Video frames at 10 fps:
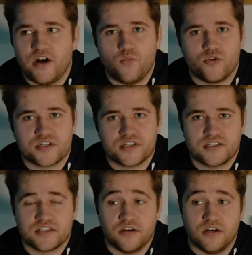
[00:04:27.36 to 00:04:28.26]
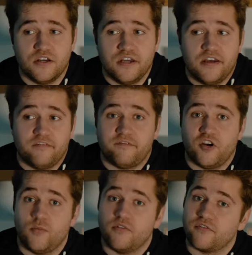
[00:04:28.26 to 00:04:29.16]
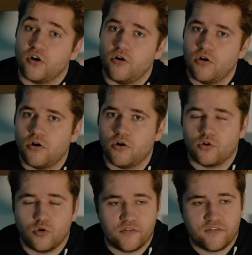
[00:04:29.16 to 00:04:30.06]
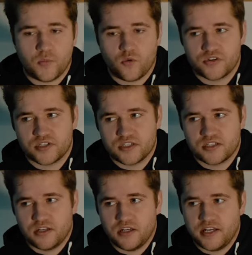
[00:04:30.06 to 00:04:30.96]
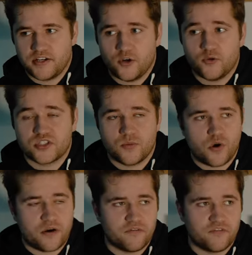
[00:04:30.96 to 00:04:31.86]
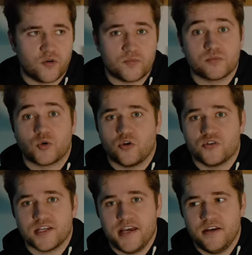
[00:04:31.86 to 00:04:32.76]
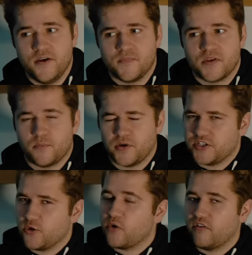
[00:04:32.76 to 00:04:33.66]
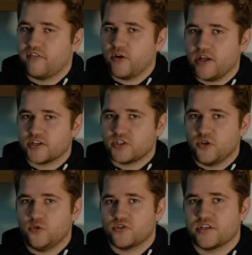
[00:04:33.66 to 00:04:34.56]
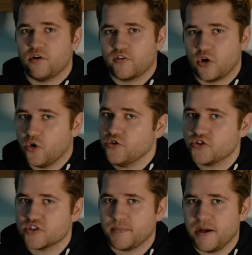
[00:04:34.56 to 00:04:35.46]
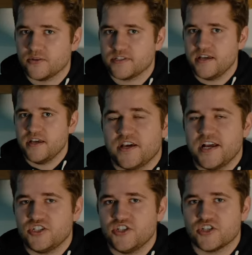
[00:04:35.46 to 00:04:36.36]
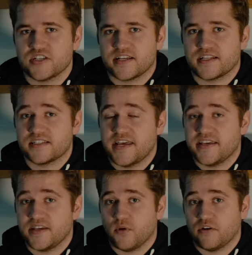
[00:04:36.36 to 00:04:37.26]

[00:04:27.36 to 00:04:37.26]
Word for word: I'm wanting to film a vlog or if I'm wanting to like go somewhere and film some content, but I don't want to feel like too self-conscious about it. Actually just like taking